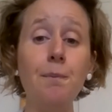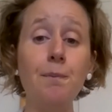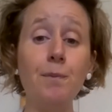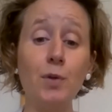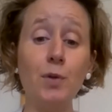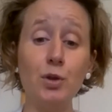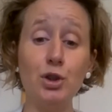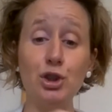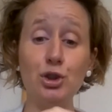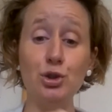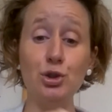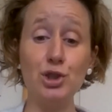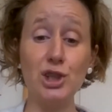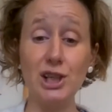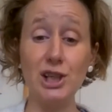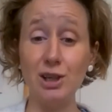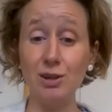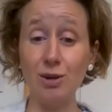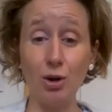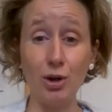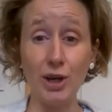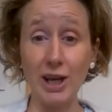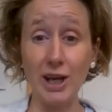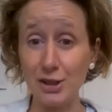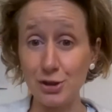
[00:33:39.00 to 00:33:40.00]
Usually
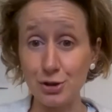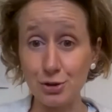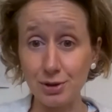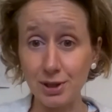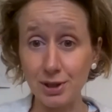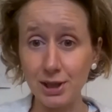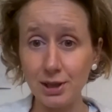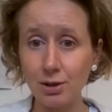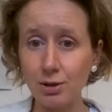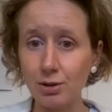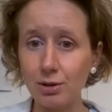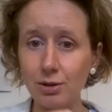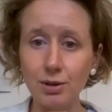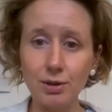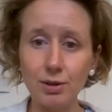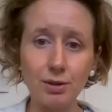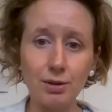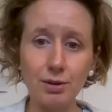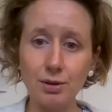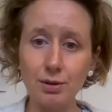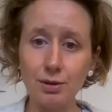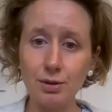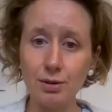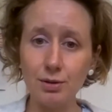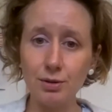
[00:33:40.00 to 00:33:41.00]
on entry
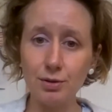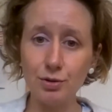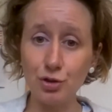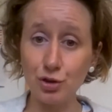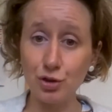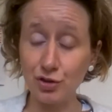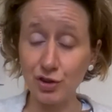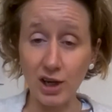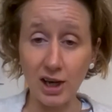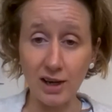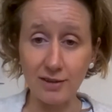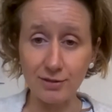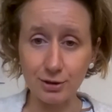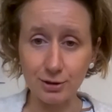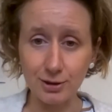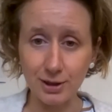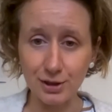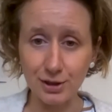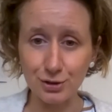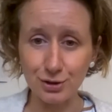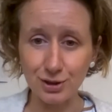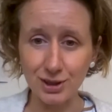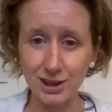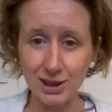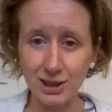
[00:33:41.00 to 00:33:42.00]
or just after
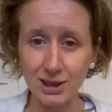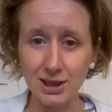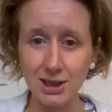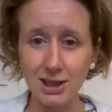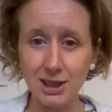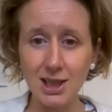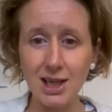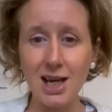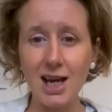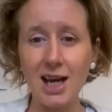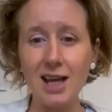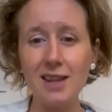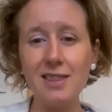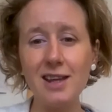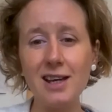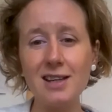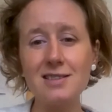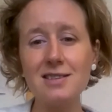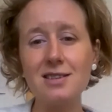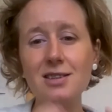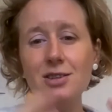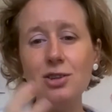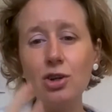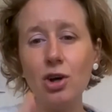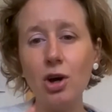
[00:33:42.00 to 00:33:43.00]
entry. And
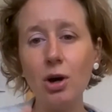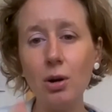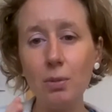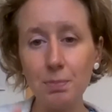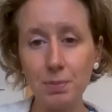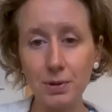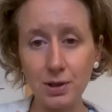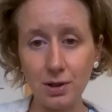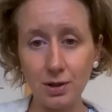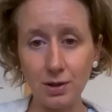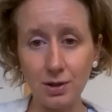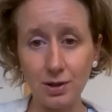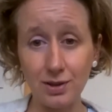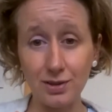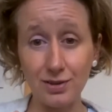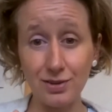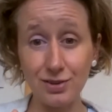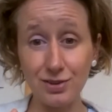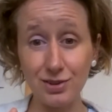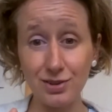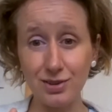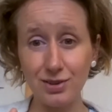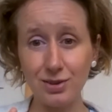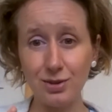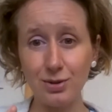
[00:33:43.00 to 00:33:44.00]
that's not
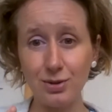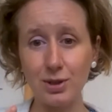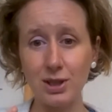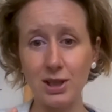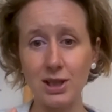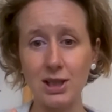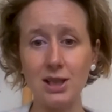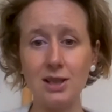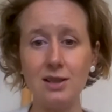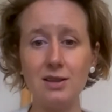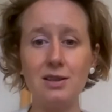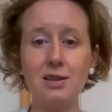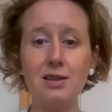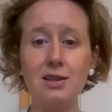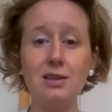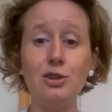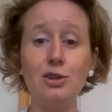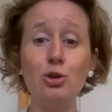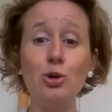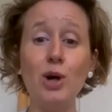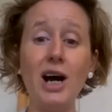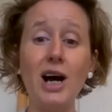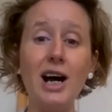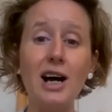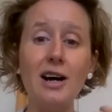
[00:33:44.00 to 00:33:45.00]
because, okay,
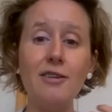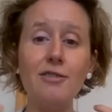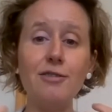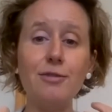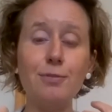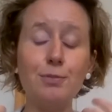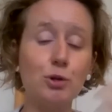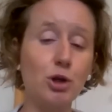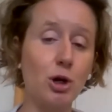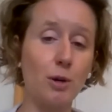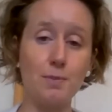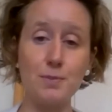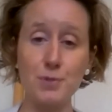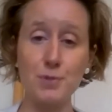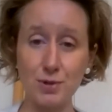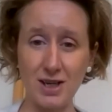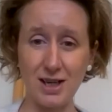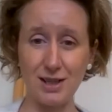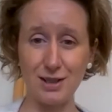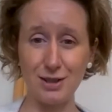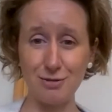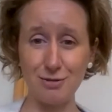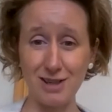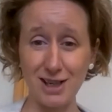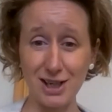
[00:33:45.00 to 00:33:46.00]
you have problems
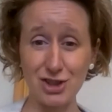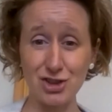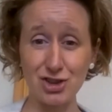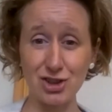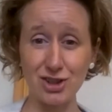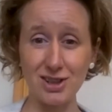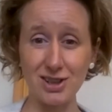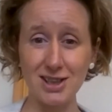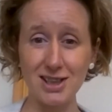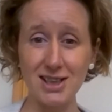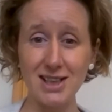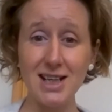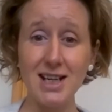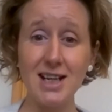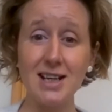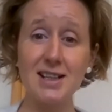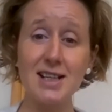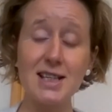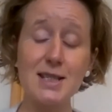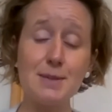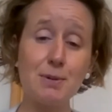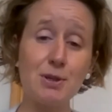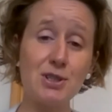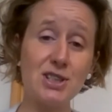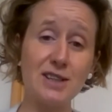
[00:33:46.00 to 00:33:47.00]
getting erection.
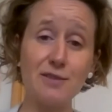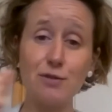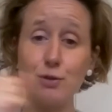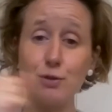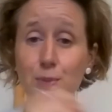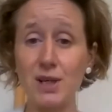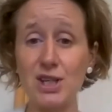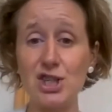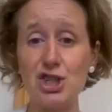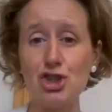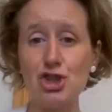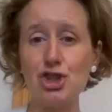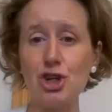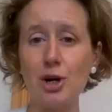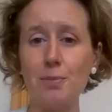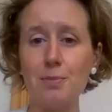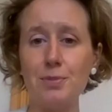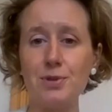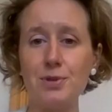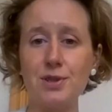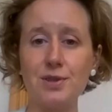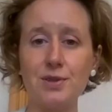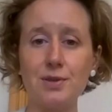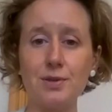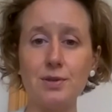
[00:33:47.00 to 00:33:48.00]
That's because everybody's
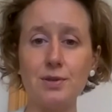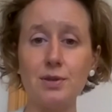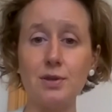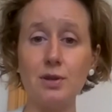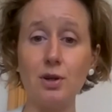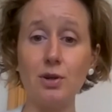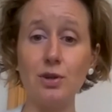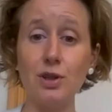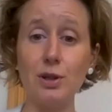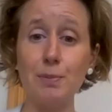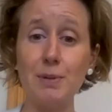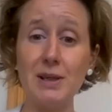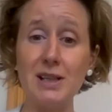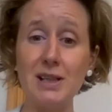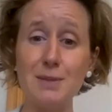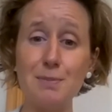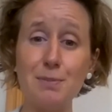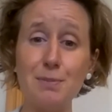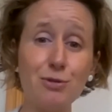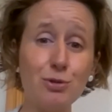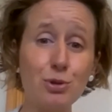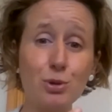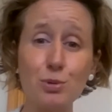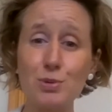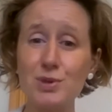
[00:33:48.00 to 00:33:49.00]
jumped on the penis
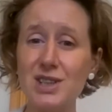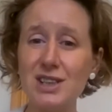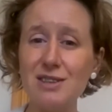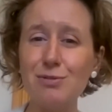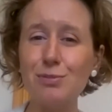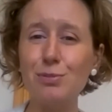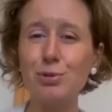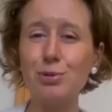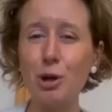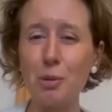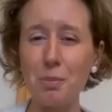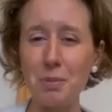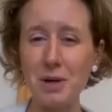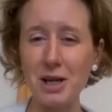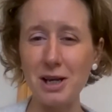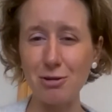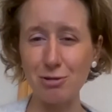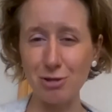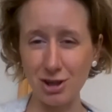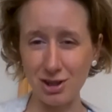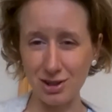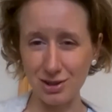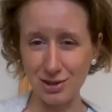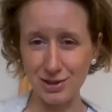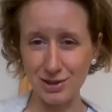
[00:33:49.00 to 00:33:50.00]
before it was even properly
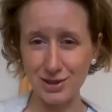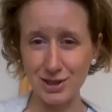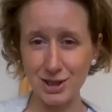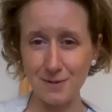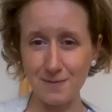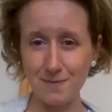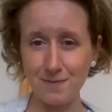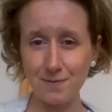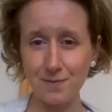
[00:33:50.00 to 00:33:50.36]
aroused.